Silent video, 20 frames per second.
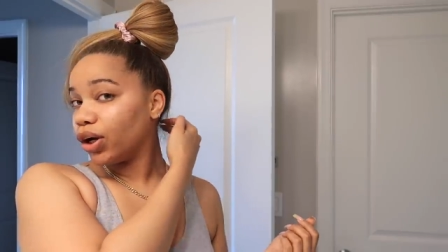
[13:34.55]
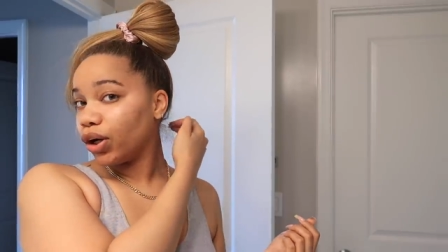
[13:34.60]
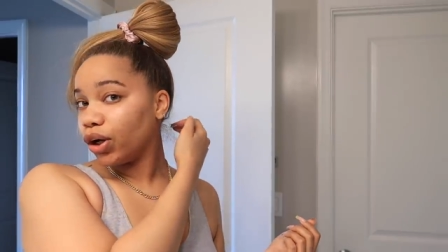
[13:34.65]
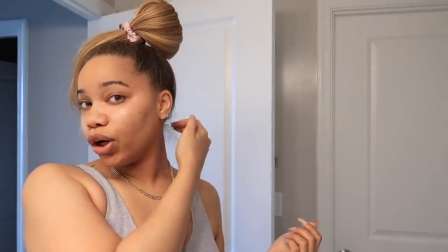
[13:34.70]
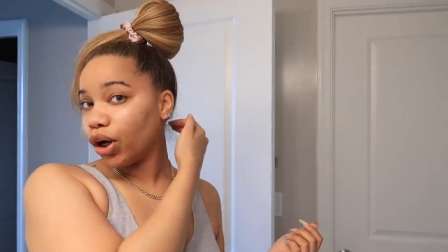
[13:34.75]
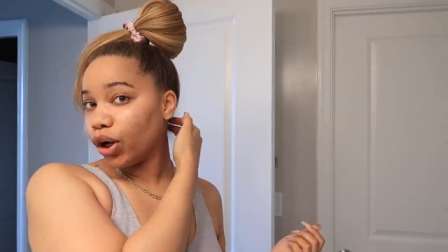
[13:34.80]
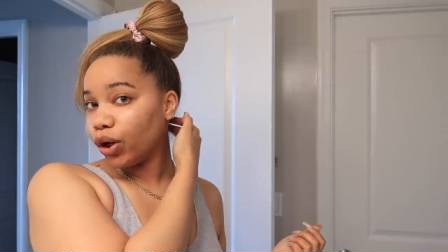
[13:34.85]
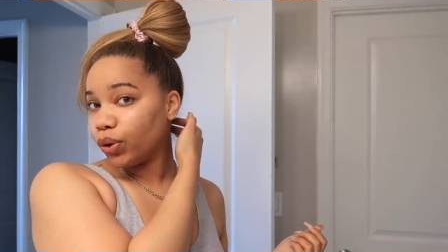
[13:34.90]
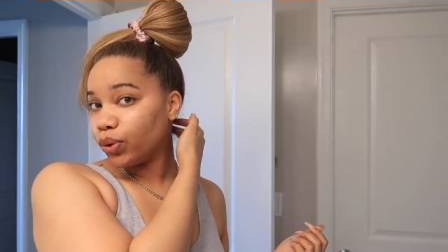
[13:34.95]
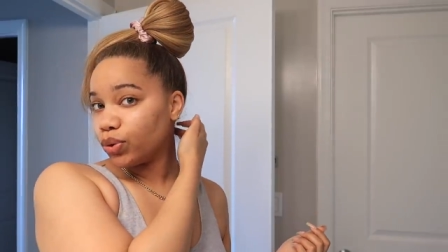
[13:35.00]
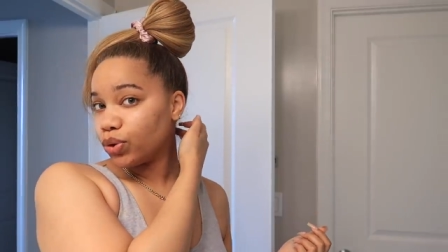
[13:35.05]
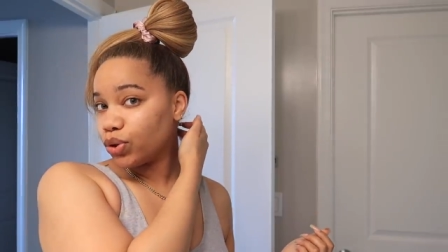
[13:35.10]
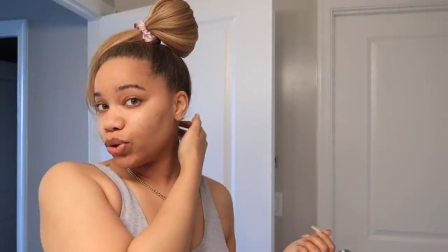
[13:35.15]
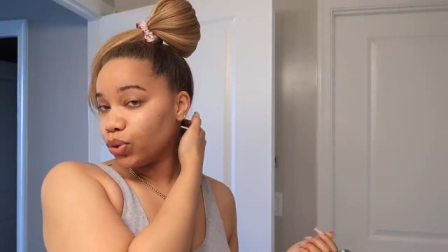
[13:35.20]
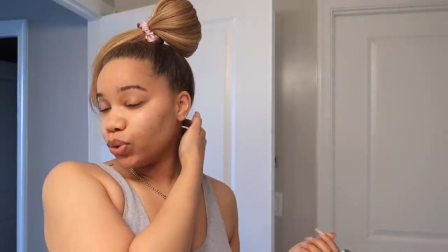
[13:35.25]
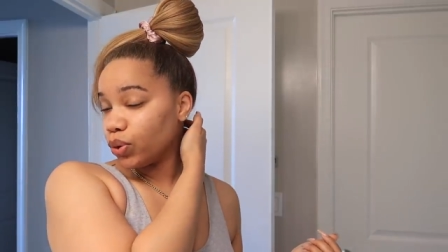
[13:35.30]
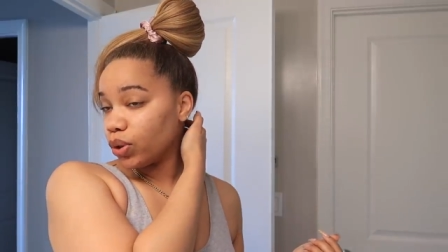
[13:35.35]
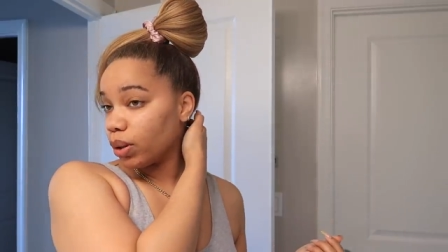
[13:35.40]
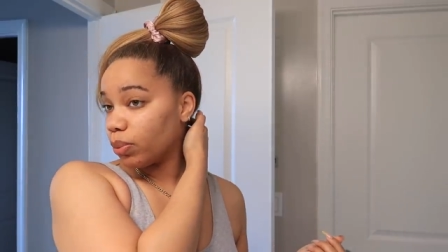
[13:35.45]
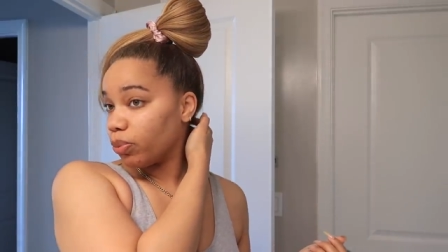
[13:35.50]
Go
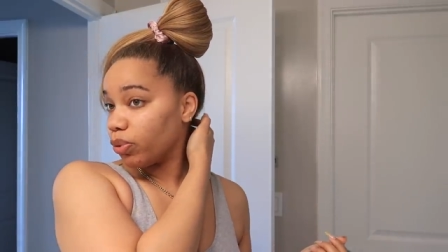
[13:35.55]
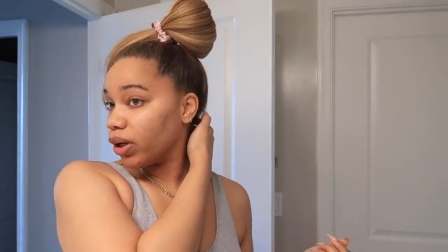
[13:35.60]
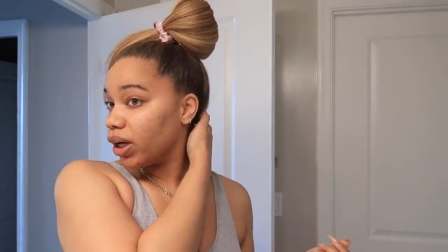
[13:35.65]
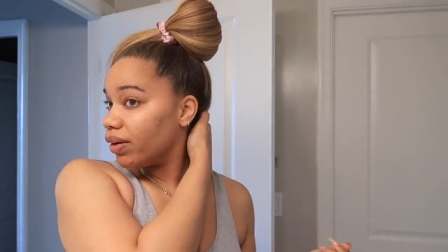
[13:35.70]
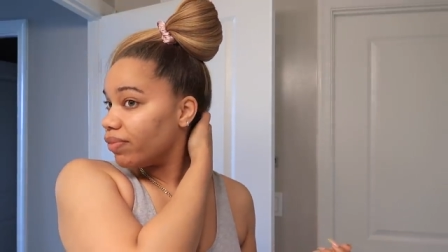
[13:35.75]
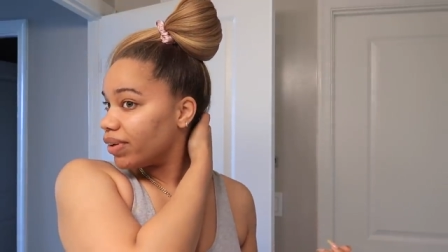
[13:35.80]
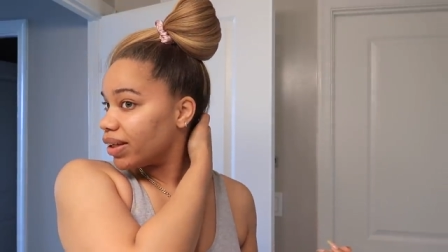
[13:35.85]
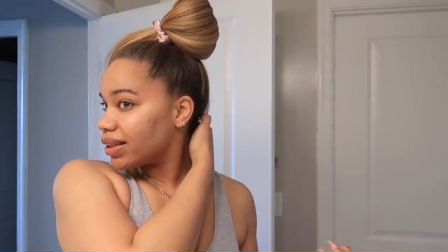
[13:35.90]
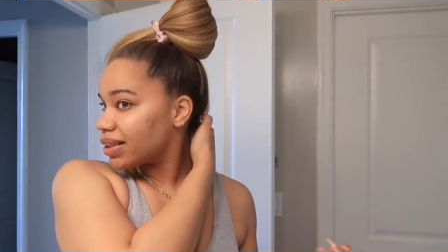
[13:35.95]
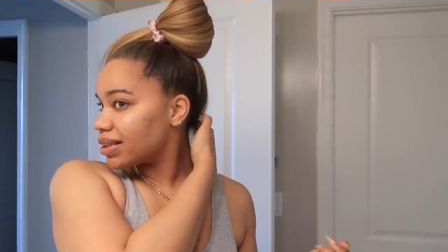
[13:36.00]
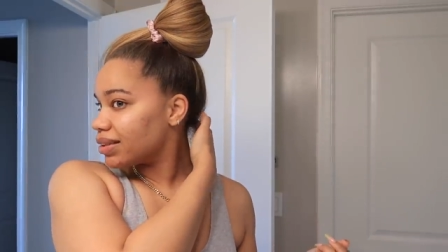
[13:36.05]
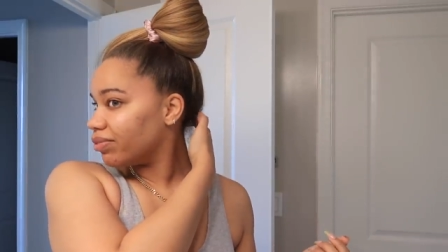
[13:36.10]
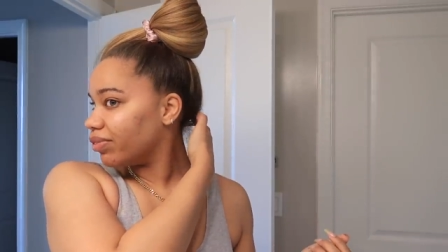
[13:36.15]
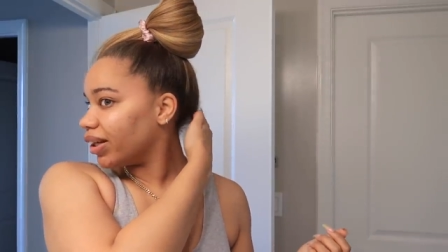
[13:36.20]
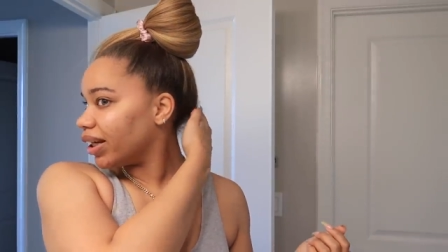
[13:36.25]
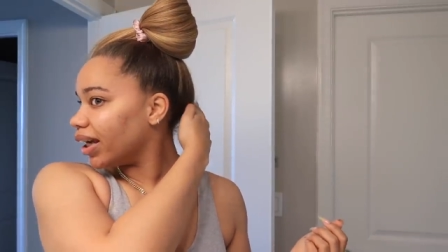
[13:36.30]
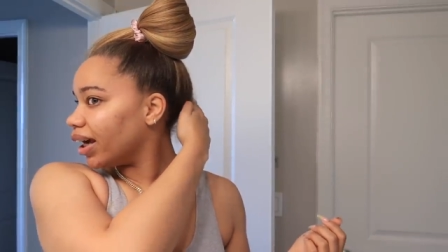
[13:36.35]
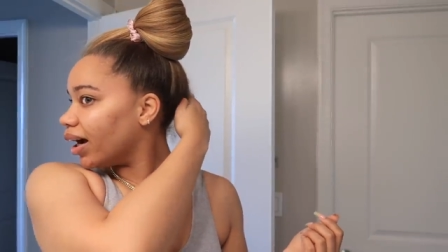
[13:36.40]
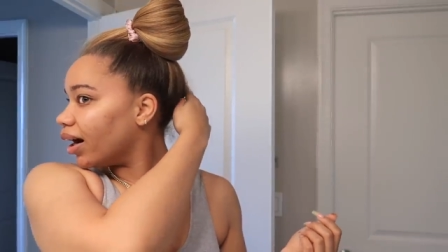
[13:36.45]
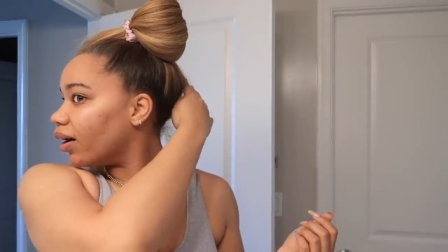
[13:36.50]
to the previous
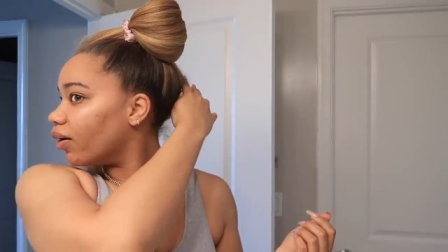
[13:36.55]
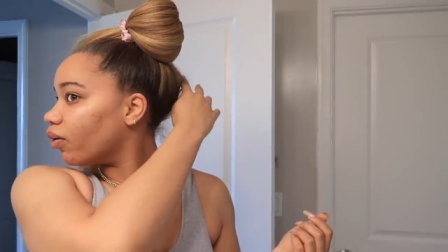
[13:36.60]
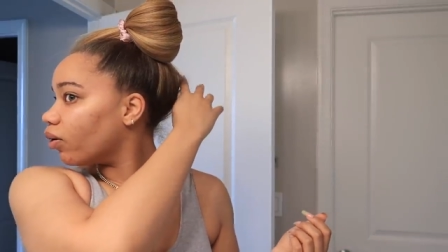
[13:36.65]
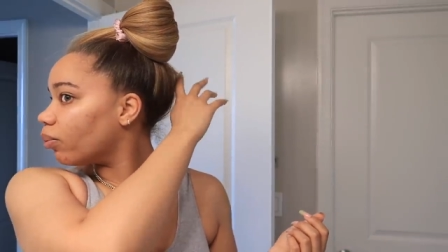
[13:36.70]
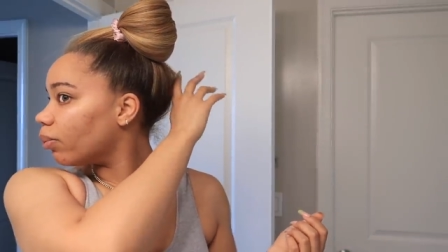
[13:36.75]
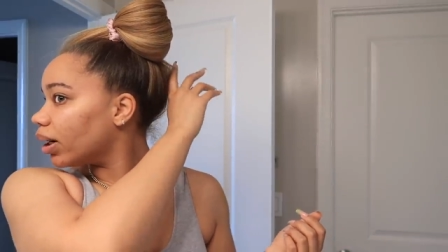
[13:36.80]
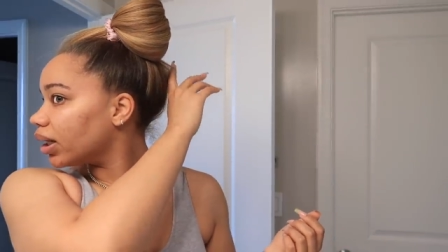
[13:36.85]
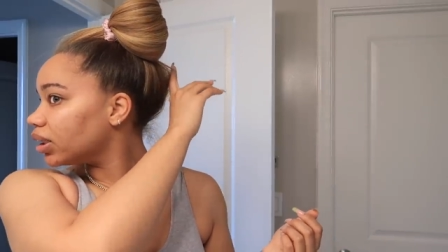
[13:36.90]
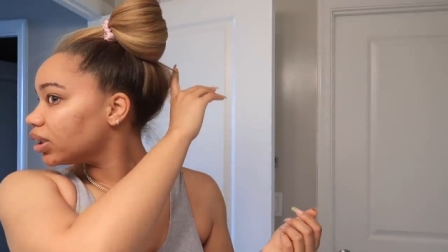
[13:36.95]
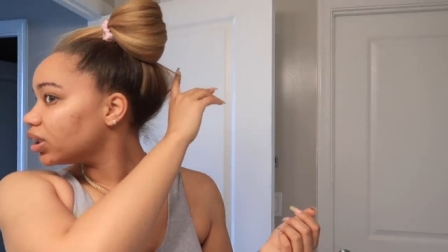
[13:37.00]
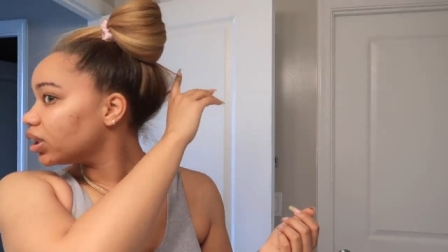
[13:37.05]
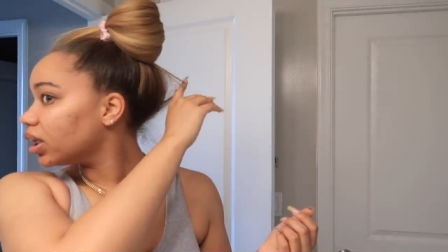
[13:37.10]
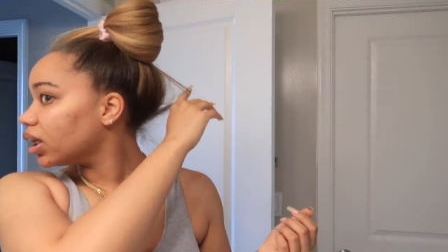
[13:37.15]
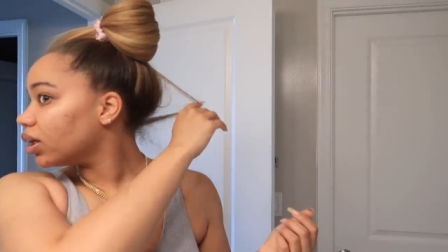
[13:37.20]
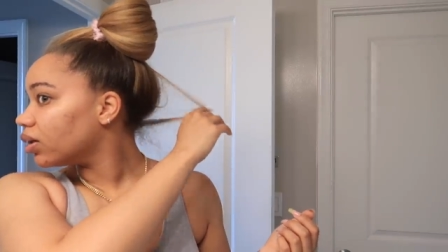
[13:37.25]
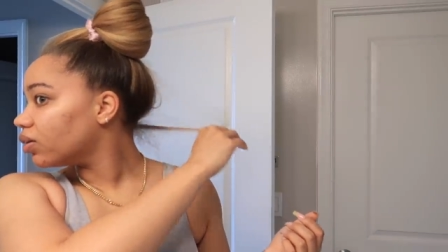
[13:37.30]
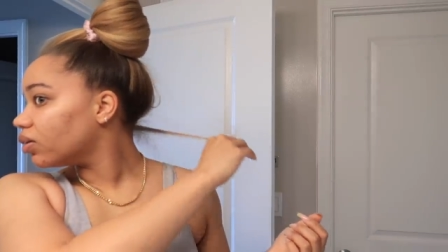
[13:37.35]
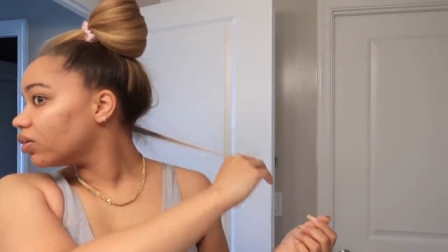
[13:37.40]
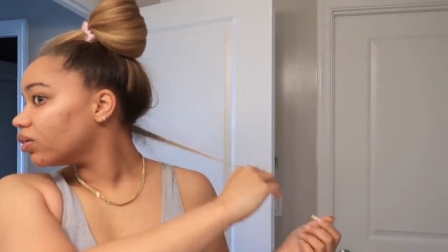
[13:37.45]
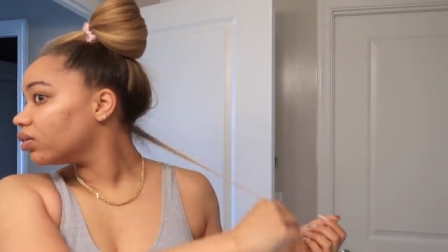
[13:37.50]
video on my
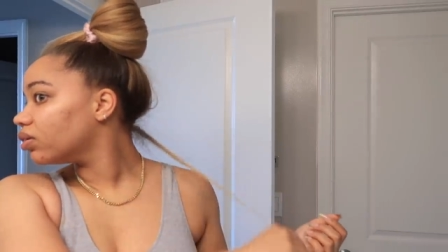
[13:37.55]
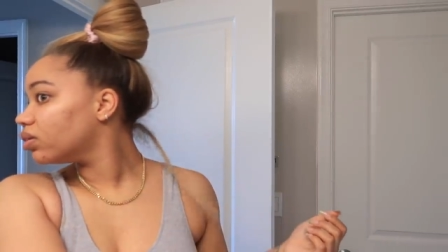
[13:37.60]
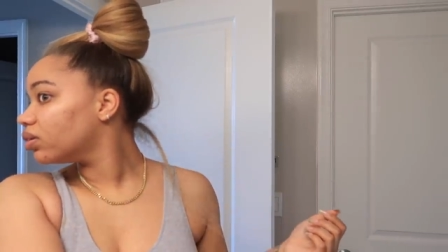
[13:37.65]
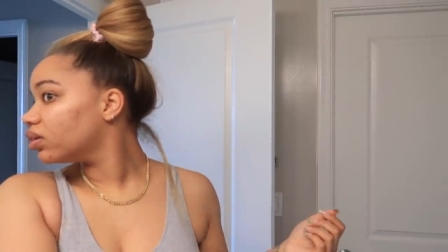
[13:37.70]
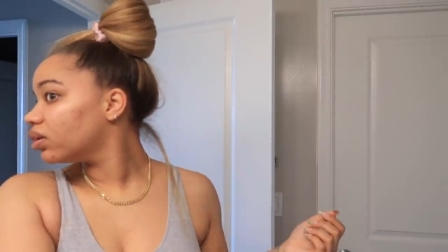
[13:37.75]
channel